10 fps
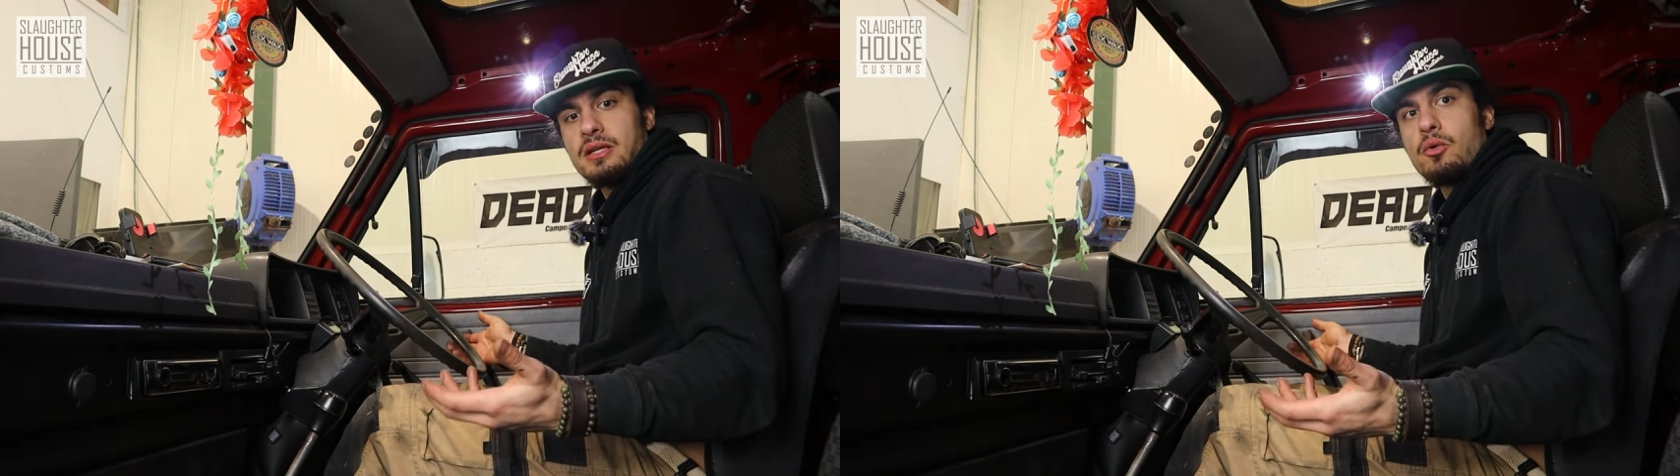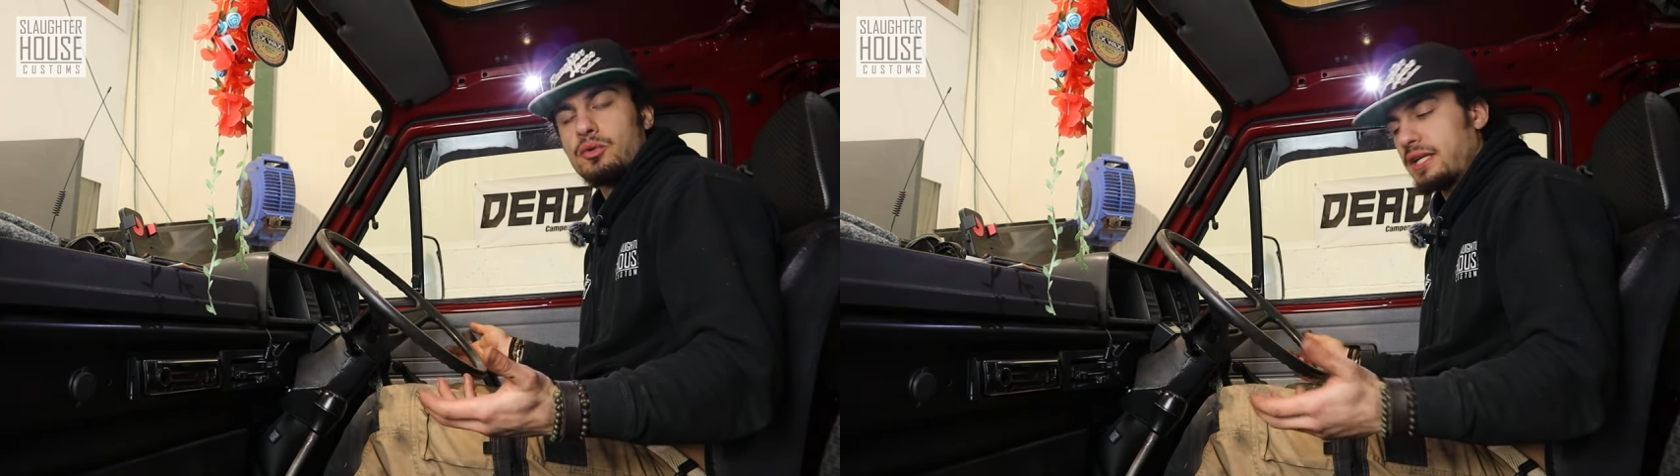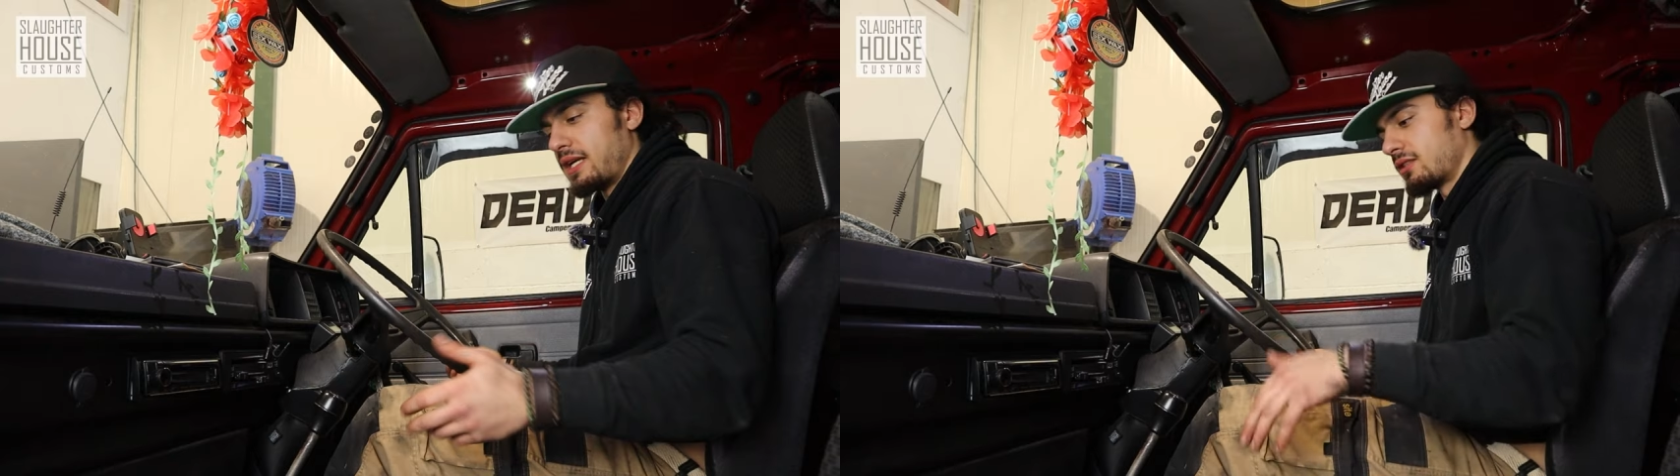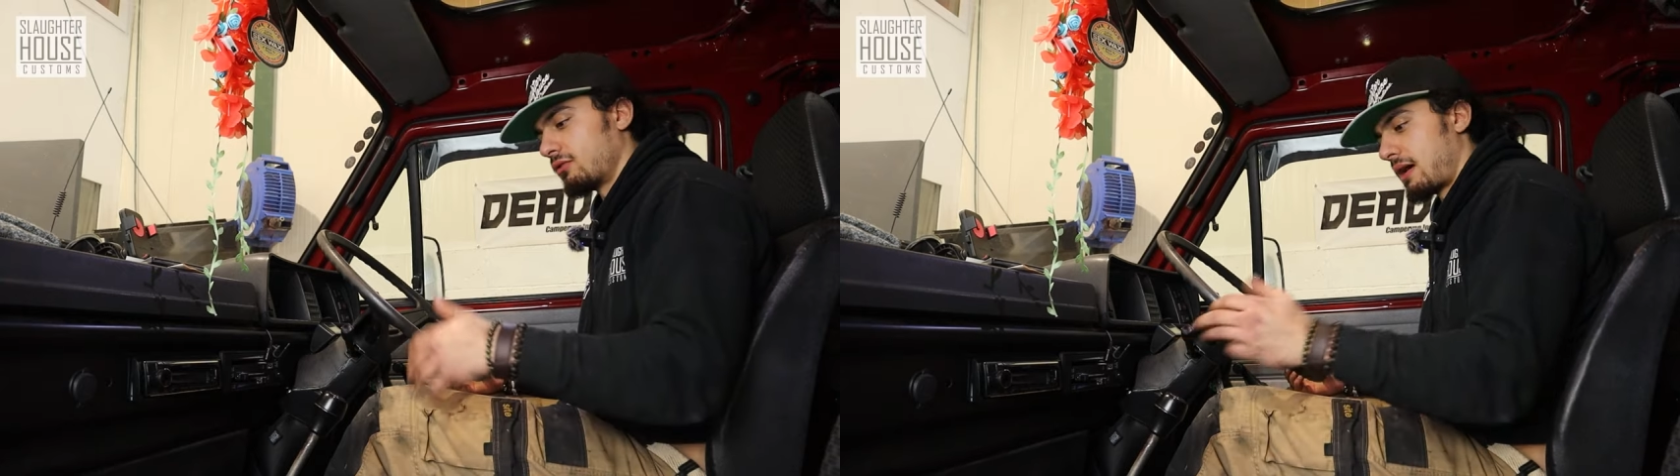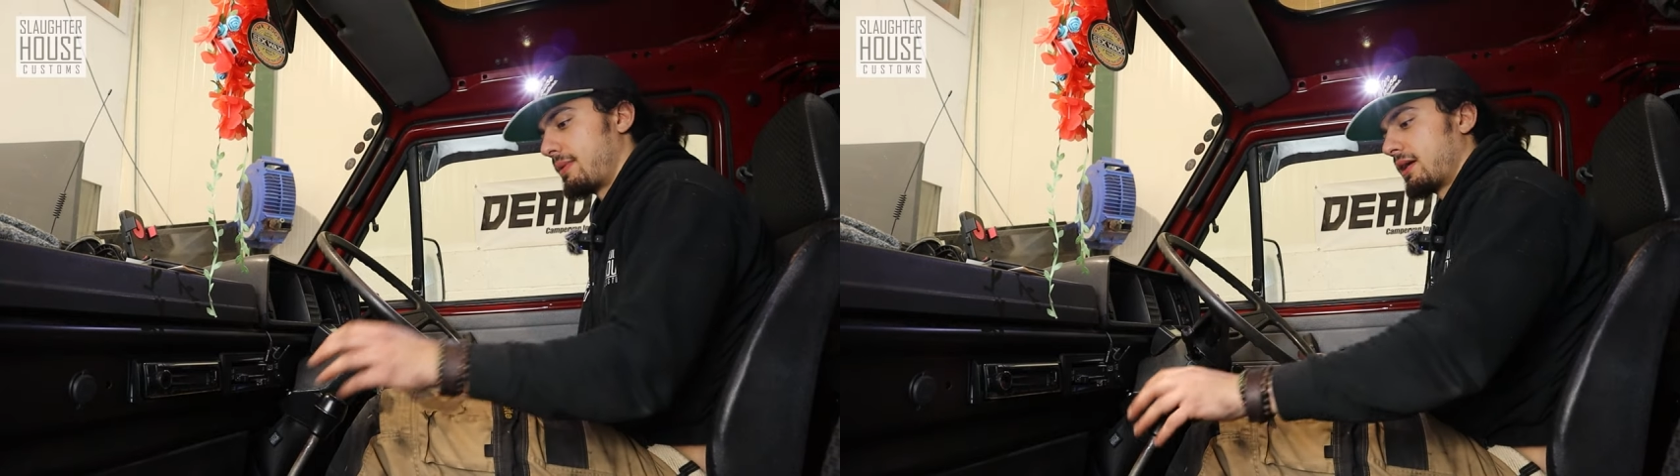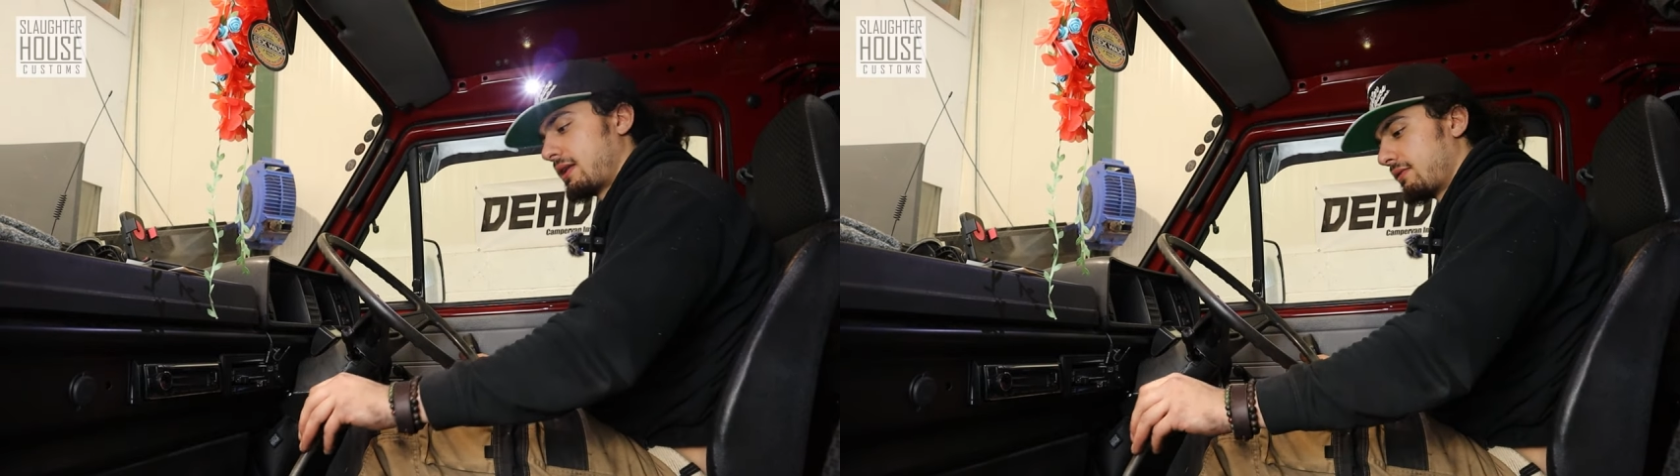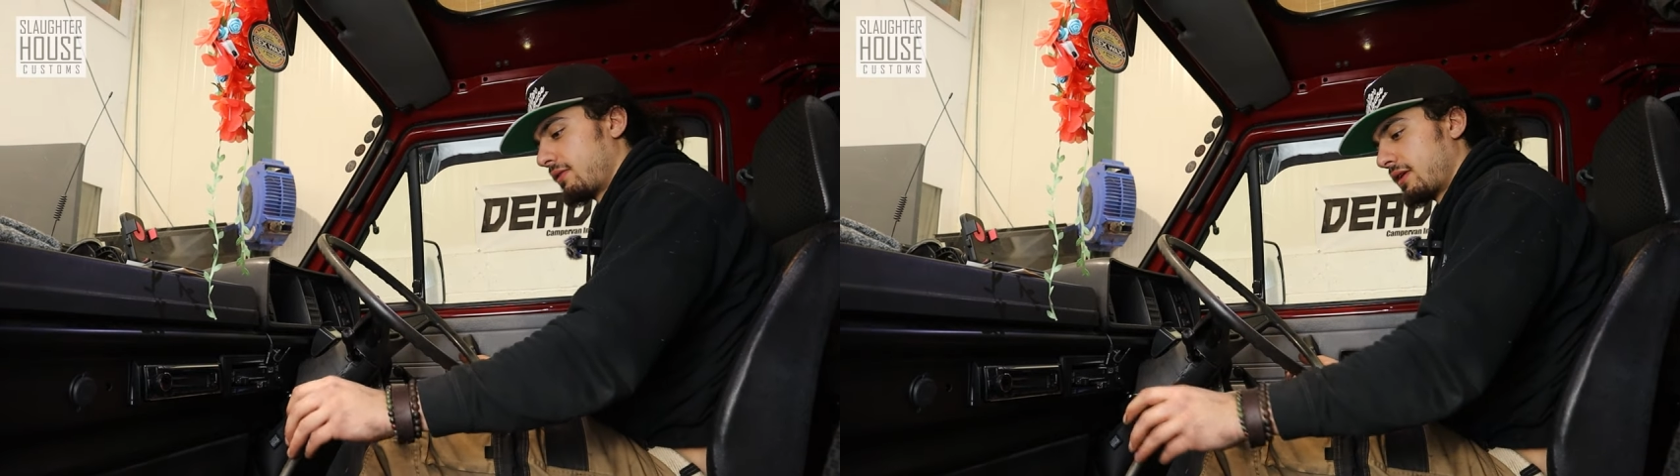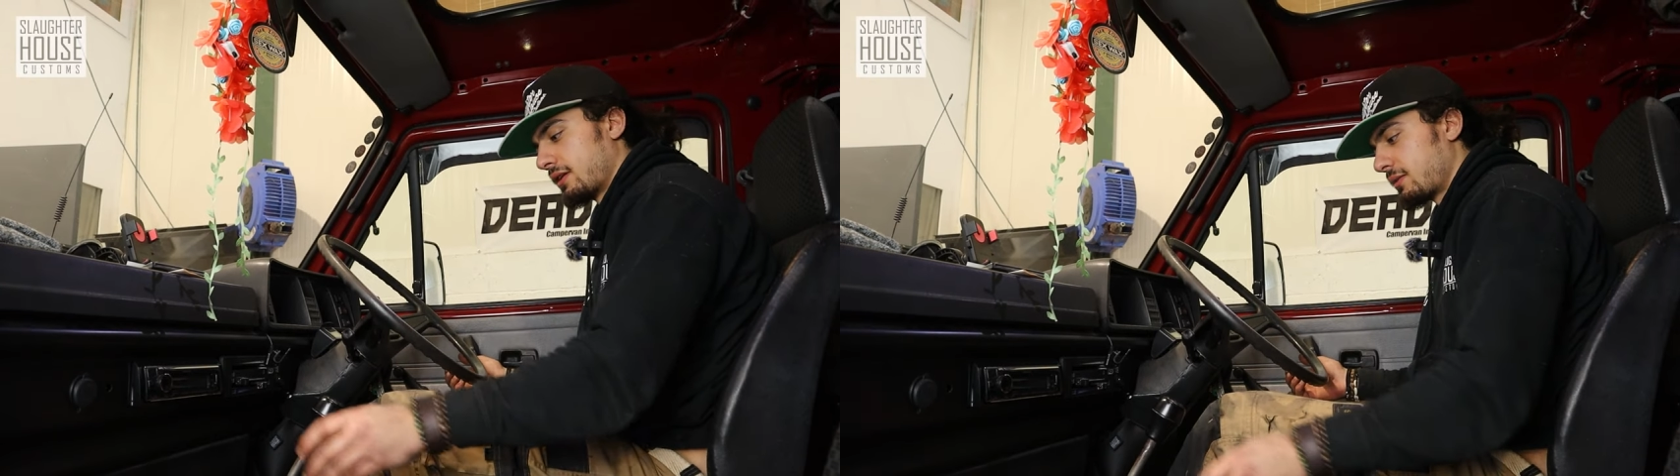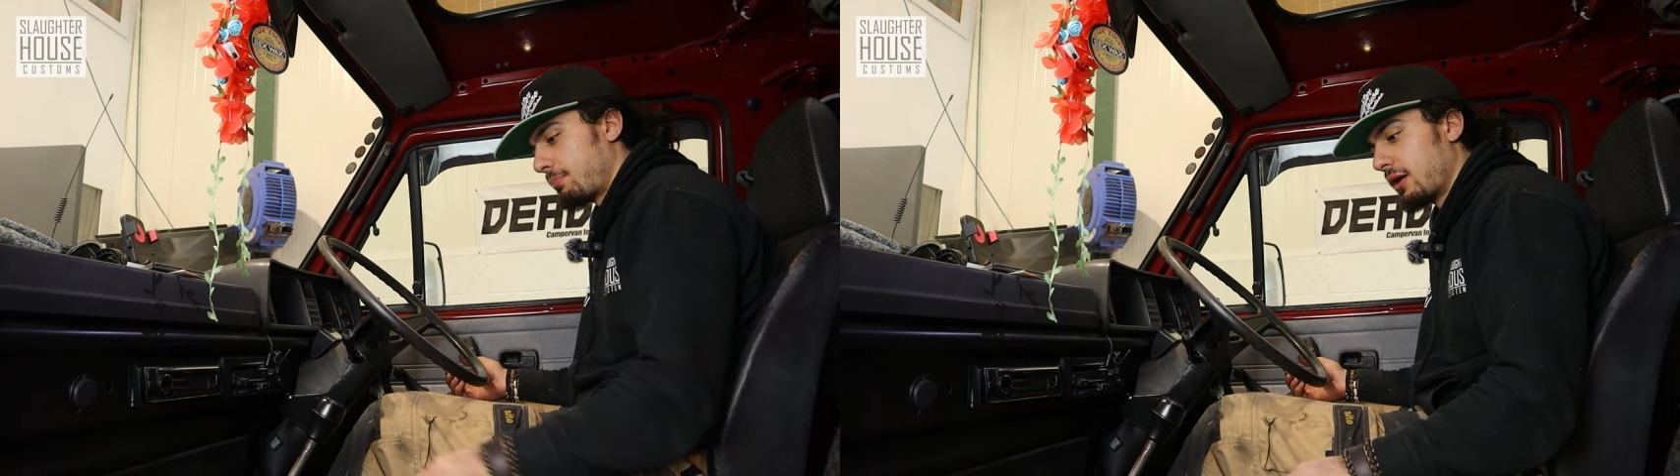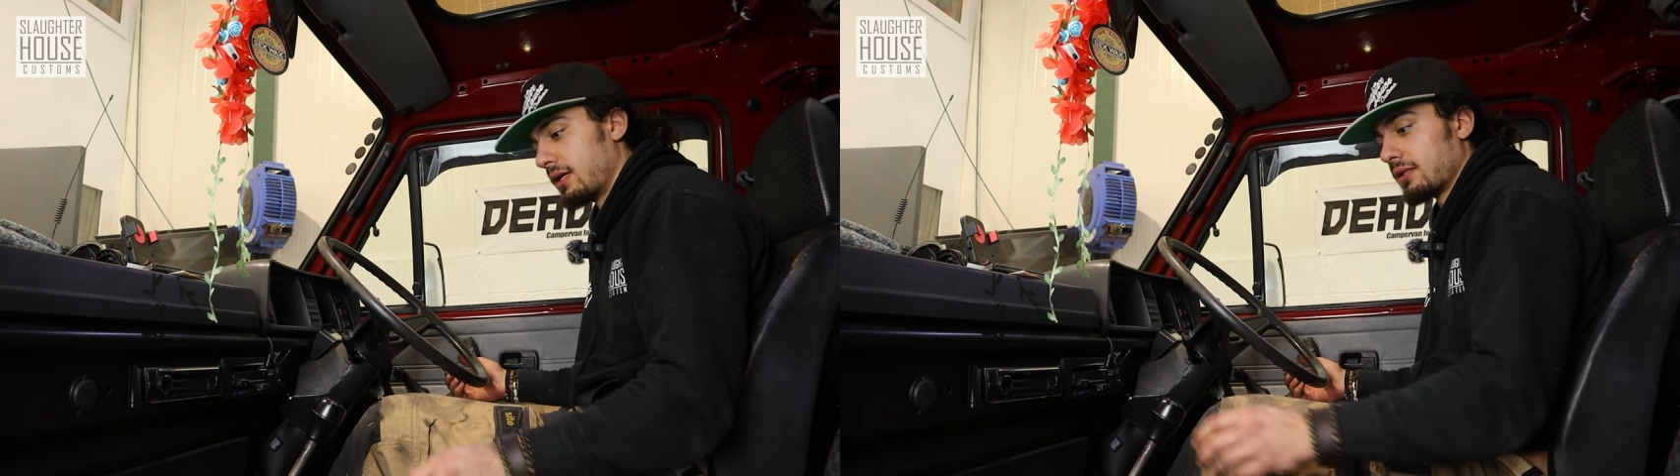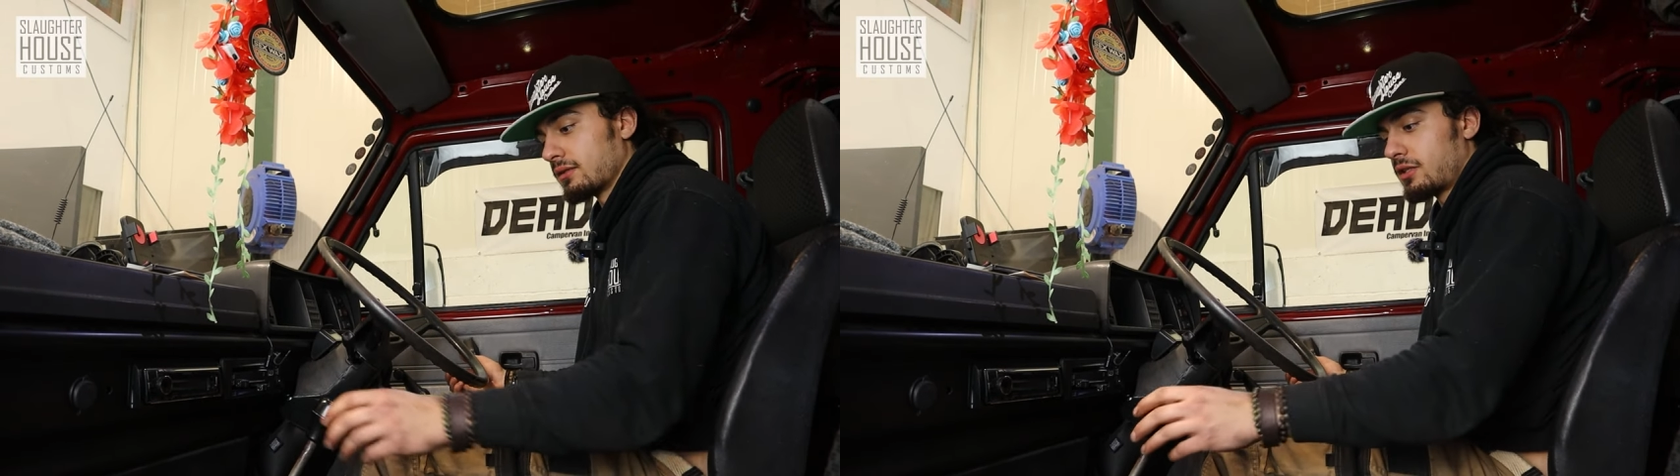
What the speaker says: all the gears are grabbing and everything's pulling.